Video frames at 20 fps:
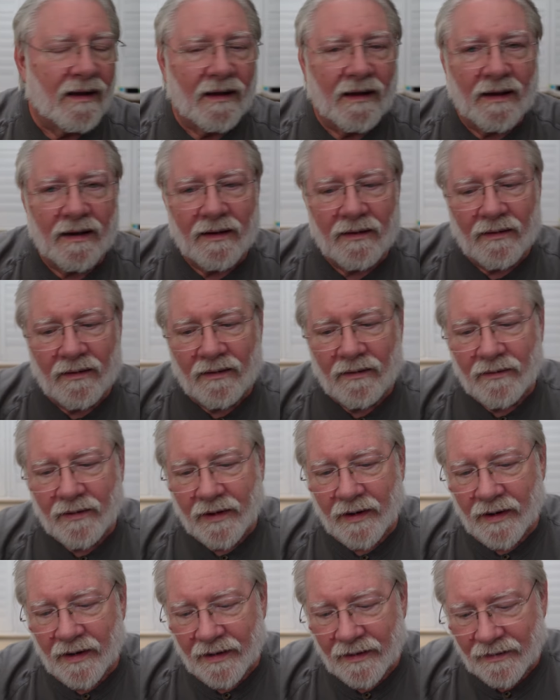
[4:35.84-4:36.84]
I go,
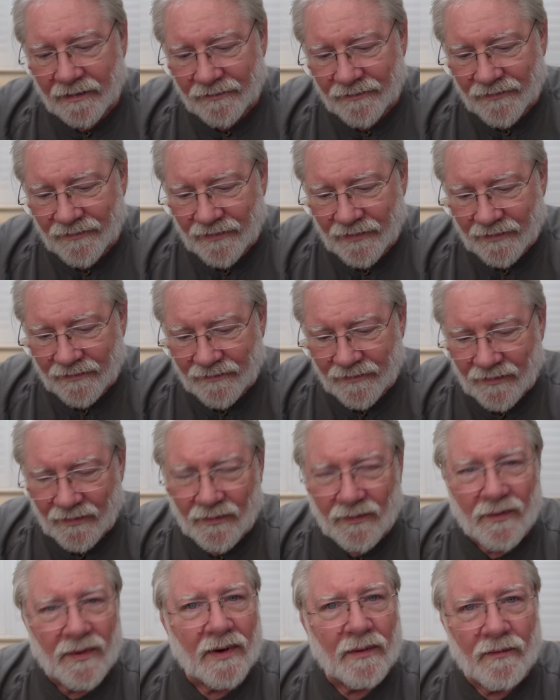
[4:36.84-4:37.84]
okay,
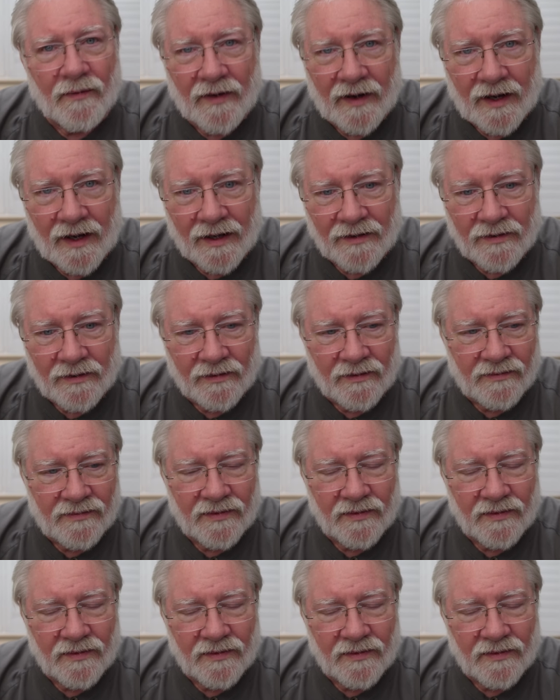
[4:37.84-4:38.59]
what have I got to lose?